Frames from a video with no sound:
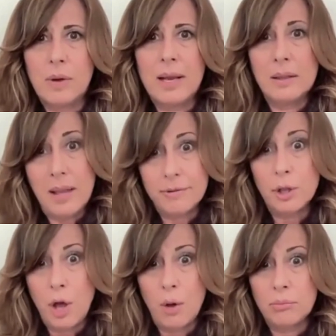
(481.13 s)
when left
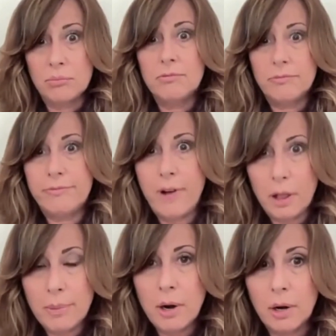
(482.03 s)
alone,
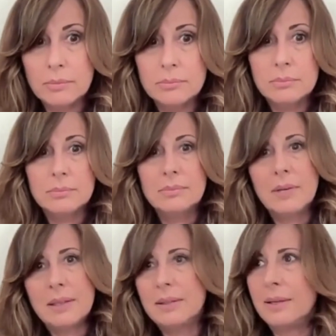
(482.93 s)
fall apart.
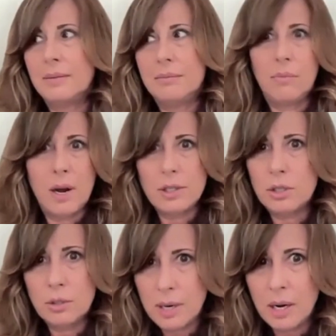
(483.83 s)
And why
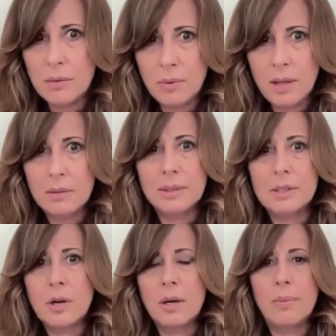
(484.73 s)
should you care? Well,
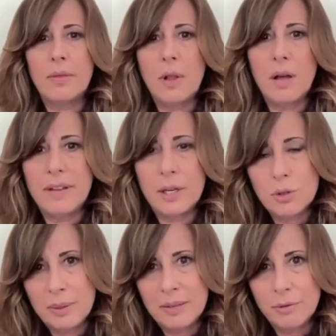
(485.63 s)
let's talk about the law of
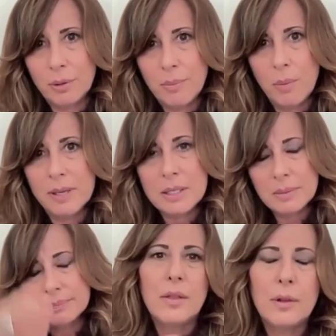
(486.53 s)
entropy for a moment.
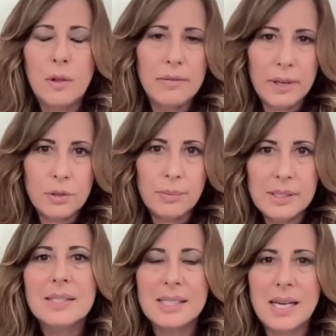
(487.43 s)
The law of entropy
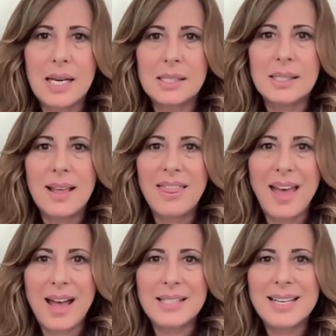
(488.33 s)
states
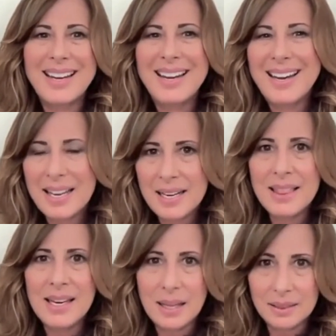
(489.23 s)
that
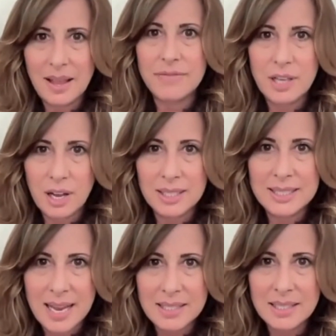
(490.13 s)
anything left
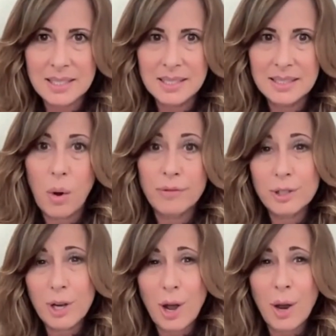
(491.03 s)
unattended over
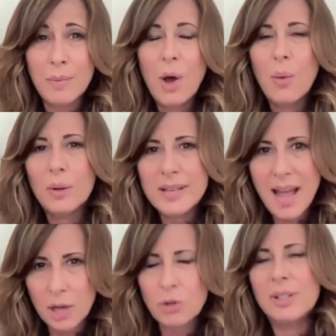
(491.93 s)
time will
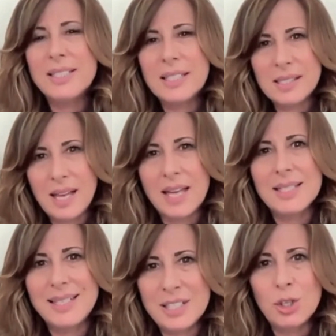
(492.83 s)
naturally
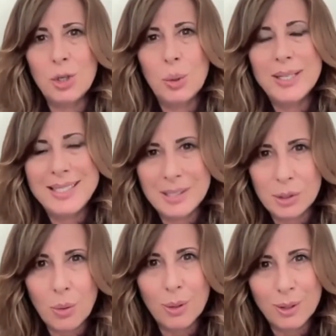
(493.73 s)
descend into
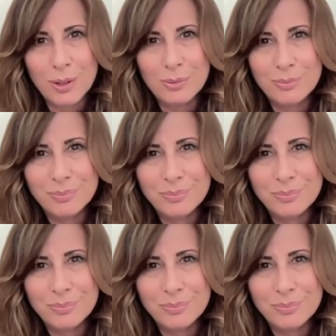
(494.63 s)
disorder.